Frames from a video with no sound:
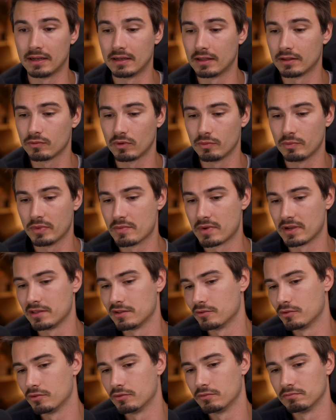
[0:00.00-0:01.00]
and it will be my
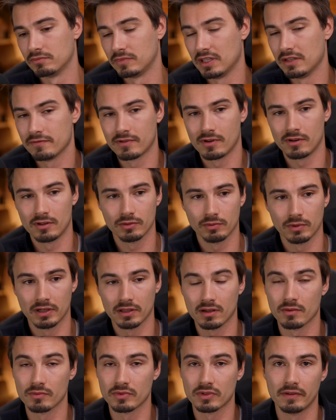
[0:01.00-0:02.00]
new default when
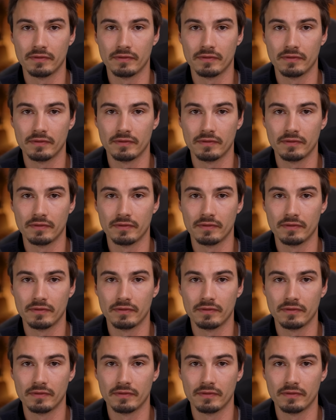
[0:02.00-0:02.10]
it comes to